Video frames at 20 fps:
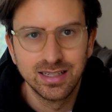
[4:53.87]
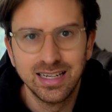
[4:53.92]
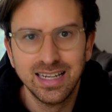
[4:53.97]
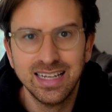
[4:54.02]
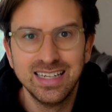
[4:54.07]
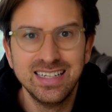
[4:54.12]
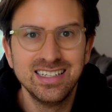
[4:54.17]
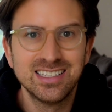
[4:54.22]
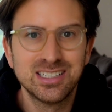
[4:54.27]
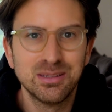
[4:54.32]

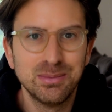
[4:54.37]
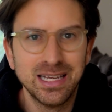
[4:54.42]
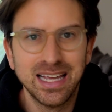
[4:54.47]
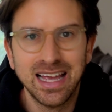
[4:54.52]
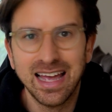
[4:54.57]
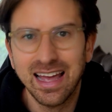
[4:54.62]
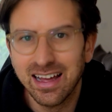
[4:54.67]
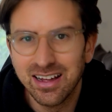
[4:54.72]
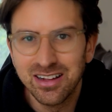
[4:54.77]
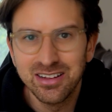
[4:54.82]
It needs to be
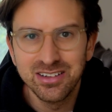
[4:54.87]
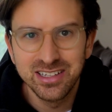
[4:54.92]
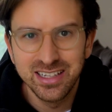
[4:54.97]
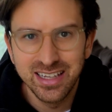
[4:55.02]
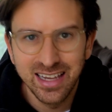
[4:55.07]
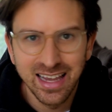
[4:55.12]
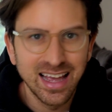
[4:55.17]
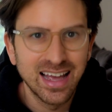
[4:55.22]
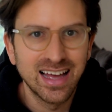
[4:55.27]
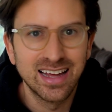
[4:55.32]
hell
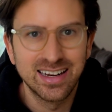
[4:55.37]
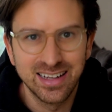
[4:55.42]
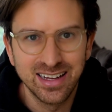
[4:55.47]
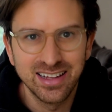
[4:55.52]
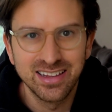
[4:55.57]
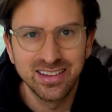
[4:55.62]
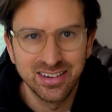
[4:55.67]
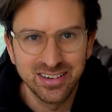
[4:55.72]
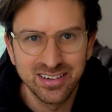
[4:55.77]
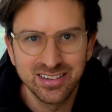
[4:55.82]
yeah to
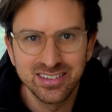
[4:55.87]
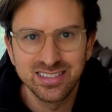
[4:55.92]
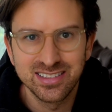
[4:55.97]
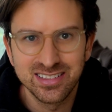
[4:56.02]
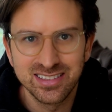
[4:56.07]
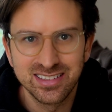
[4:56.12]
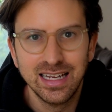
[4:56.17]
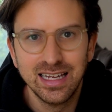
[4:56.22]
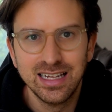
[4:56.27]
others.